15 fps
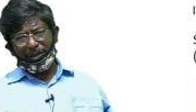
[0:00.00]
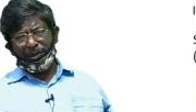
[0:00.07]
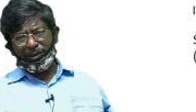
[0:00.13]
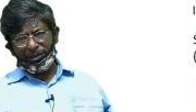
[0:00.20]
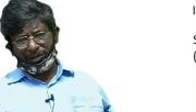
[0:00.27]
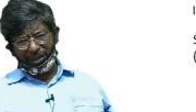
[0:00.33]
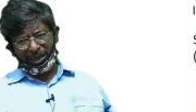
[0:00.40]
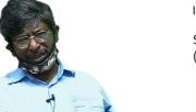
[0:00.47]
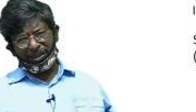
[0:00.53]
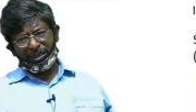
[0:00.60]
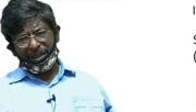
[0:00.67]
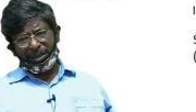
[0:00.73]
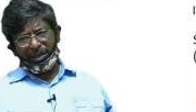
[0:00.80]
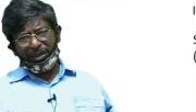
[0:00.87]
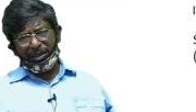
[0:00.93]
that
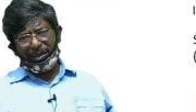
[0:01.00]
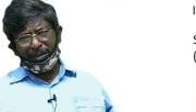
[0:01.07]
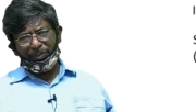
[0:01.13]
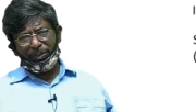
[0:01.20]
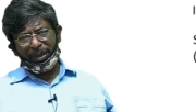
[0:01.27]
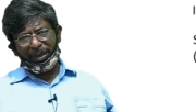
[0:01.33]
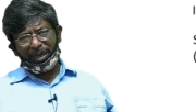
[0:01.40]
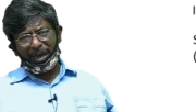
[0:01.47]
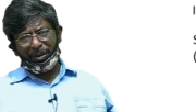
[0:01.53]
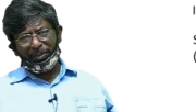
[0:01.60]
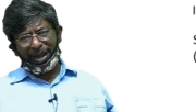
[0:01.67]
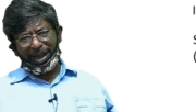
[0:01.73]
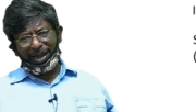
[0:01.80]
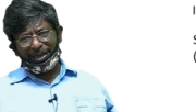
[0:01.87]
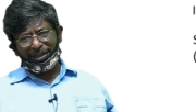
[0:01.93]
he became
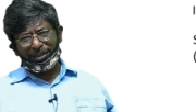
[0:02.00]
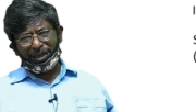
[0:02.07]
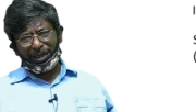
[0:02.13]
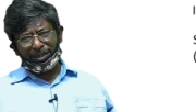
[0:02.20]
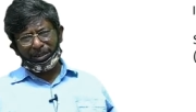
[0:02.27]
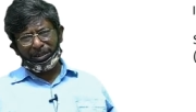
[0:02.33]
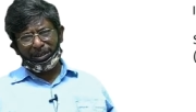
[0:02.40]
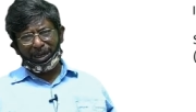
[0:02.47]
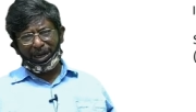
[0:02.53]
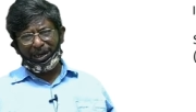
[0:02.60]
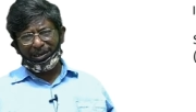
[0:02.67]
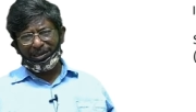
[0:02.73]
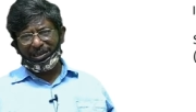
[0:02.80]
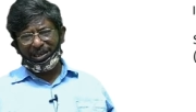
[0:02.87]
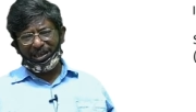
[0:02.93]
anxious
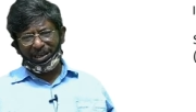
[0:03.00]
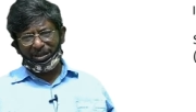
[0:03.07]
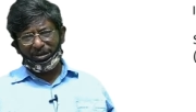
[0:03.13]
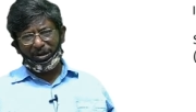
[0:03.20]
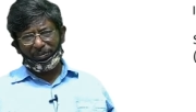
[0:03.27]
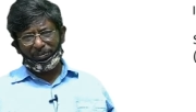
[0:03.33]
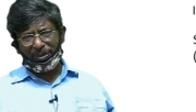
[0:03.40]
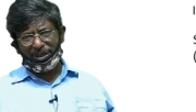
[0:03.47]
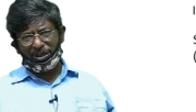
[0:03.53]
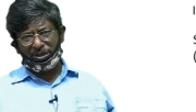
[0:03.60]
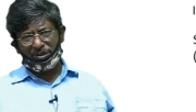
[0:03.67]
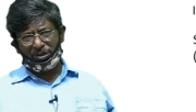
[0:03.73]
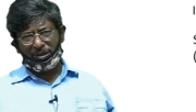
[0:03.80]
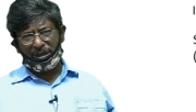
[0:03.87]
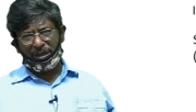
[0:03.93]
at the end of the
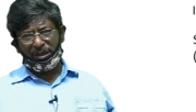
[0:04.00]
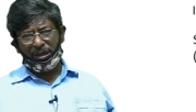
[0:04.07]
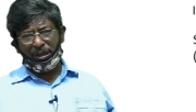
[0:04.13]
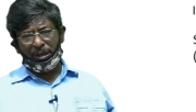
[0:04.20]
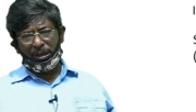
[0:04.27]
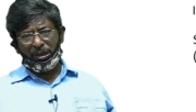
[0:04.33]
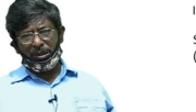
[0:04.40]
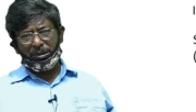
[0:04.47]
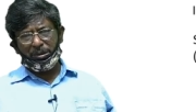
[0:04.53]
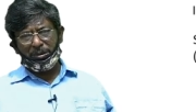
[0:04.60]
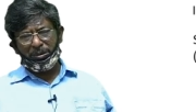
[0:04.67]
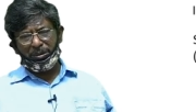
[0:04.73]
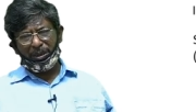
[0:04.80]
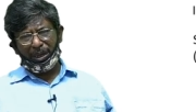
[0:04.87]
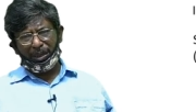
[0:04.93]
story
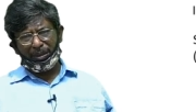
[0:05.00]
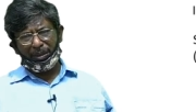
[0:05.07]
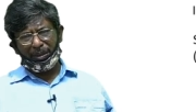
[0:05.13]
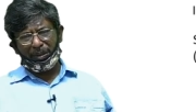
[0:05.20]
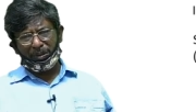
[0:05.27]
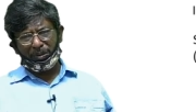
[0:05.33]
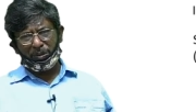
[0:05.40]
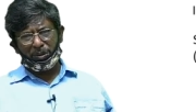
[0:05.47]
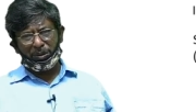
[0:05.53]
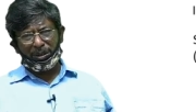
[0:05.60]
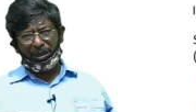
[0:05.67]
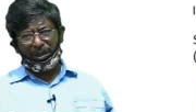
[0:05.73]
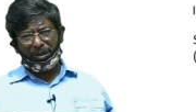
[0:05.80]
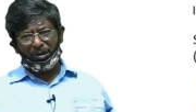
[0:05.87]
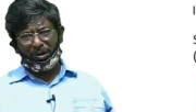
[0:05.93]
to
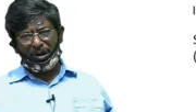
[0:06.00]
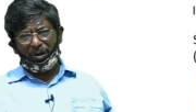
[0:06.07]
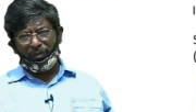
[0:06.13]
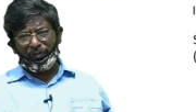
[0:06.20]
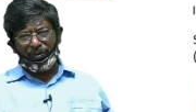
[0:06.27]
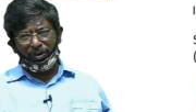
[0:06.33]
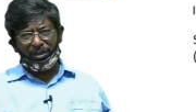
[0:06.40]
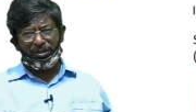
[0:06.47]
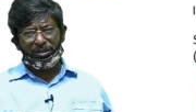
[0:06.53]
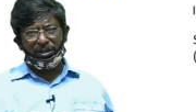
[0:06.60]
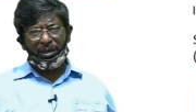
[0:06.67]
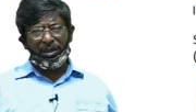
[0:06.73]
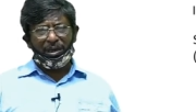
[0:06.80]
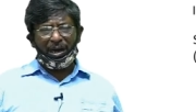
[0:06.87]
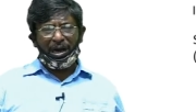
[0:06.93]
think of his
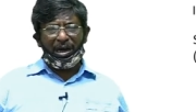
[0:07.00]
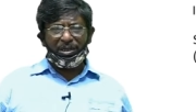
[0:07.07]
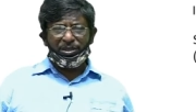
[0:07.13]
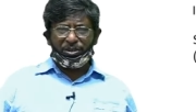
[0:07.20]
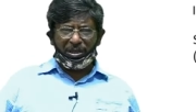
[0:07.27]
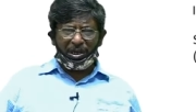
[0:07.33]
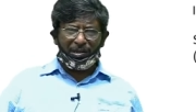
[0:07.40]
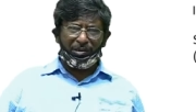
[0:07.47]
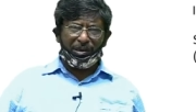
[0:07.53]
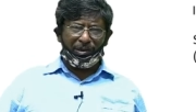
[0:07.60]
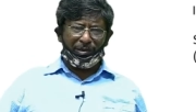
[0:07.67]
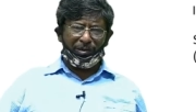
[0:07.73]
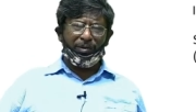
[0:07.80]
uncertain